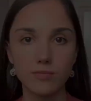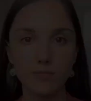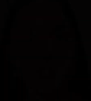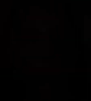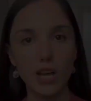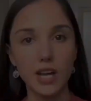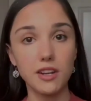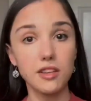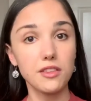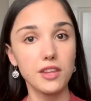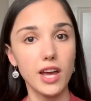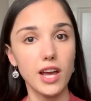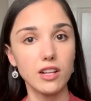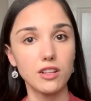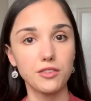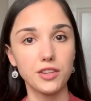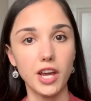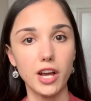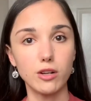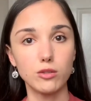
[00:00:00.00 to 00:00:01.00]
Another
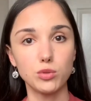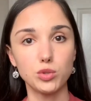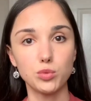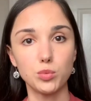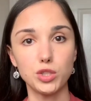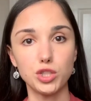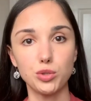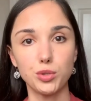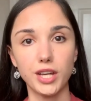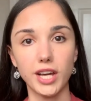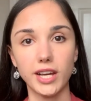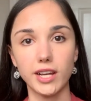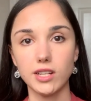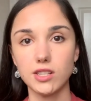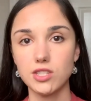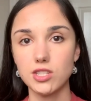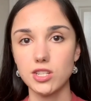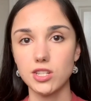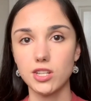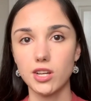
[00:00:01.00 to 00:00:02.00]
healthcare route which you can
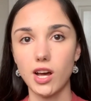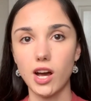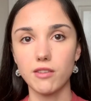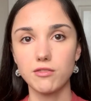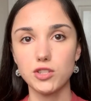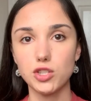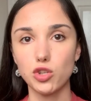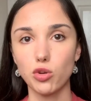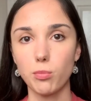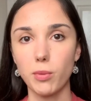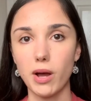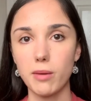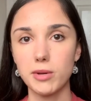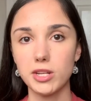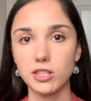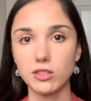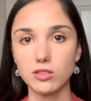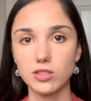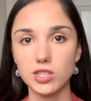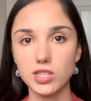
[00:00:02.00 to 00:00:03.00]
consider after your
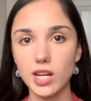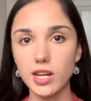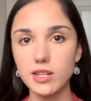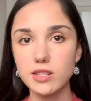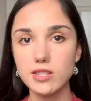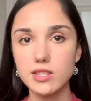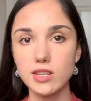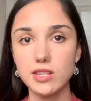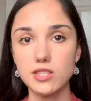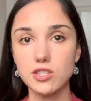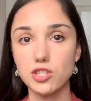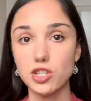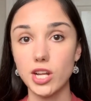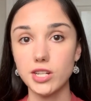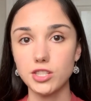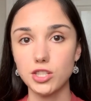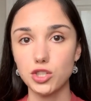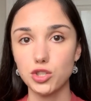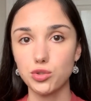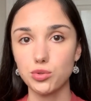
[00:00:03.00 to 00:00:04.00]
biomedical science is
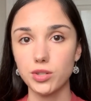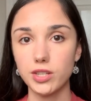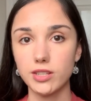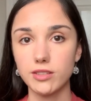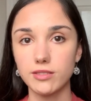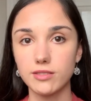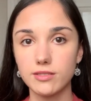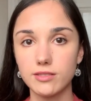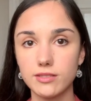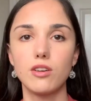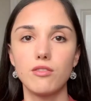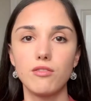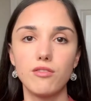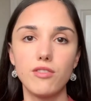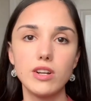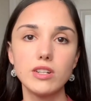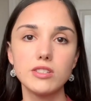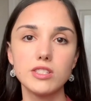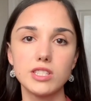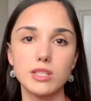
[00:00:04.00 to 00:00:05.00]
dentistry.
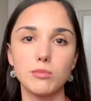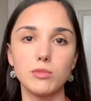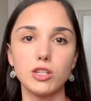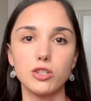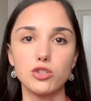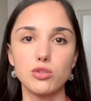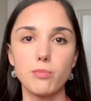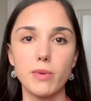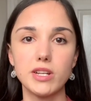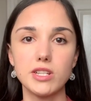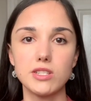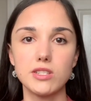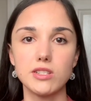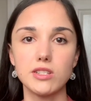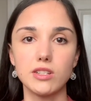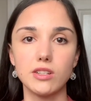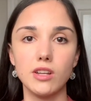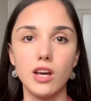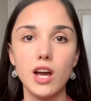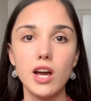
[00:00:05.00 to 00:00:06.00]
Very similar to
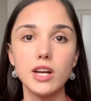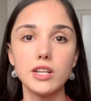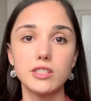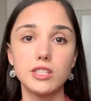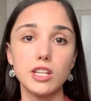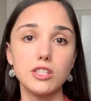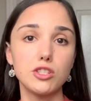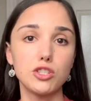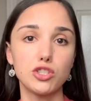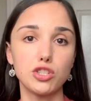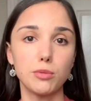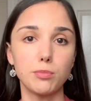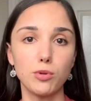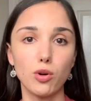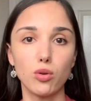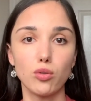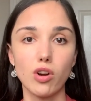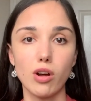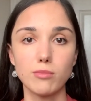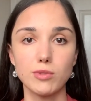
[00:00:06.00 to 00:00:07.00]
medicine, dentistry
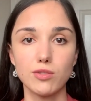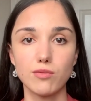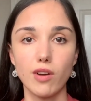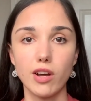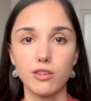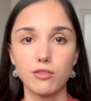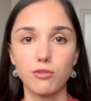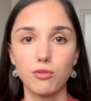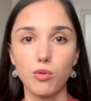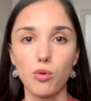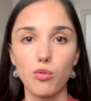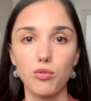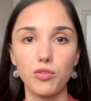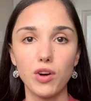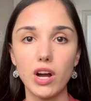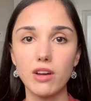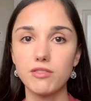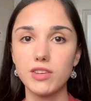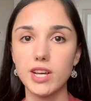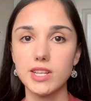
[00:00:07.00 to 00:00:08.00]
programs run for
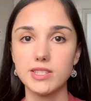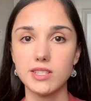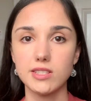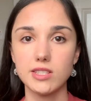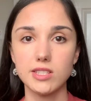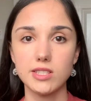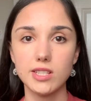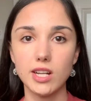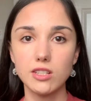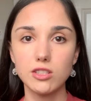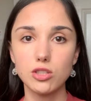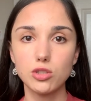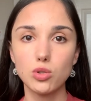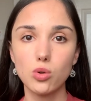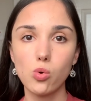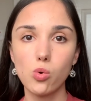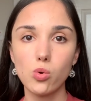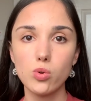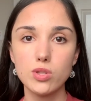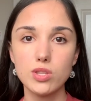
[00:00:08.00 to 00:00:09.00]
5 years as a standard
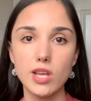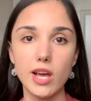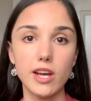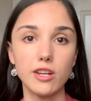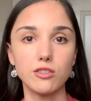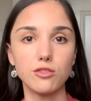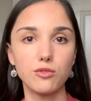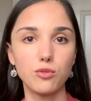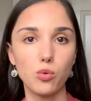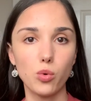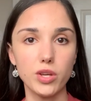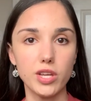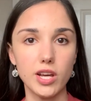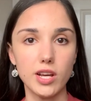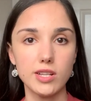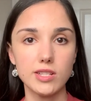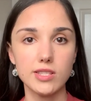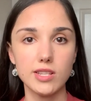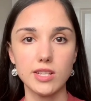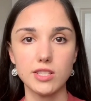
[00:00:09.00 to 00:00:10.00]
course and 4
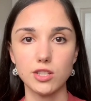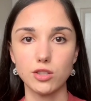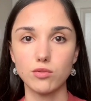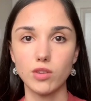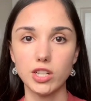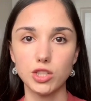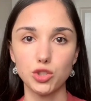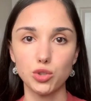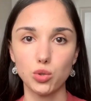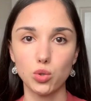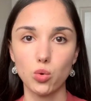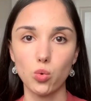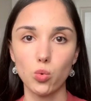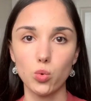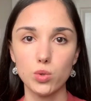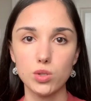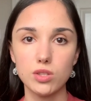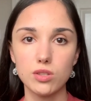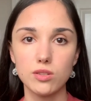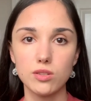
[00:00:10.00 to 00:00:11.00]
years as a graduate course.